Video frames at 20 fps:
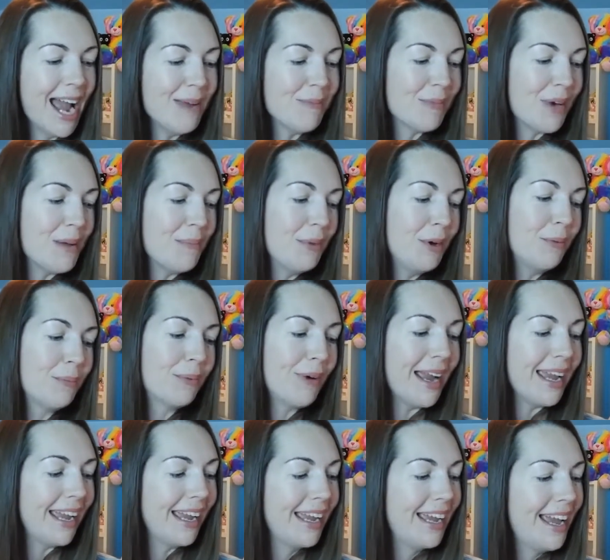I'm Rainbow
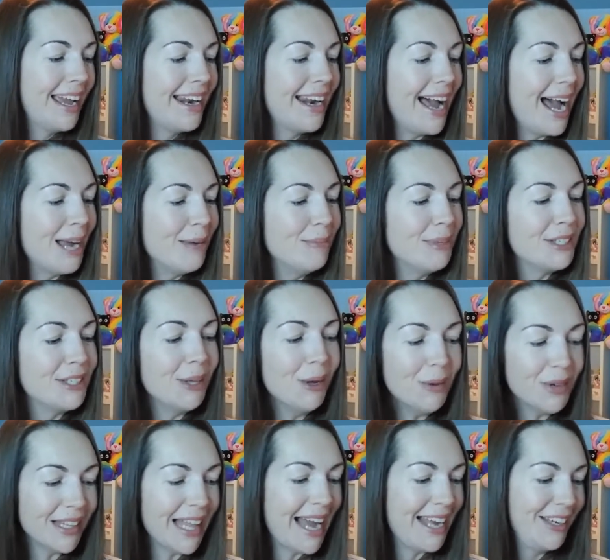Brite, and I'm so
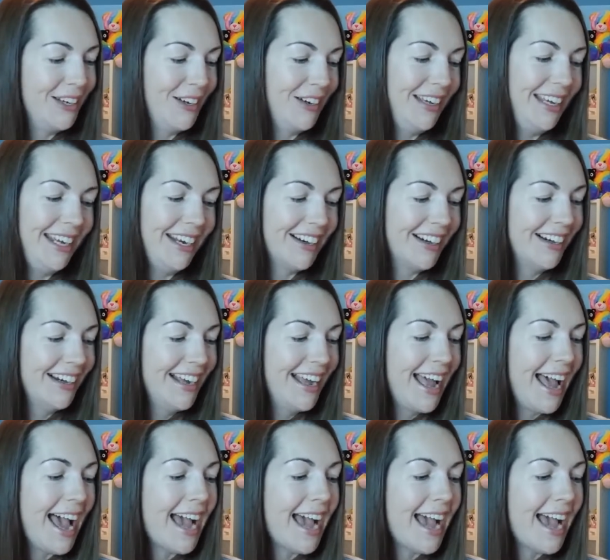glad you're here.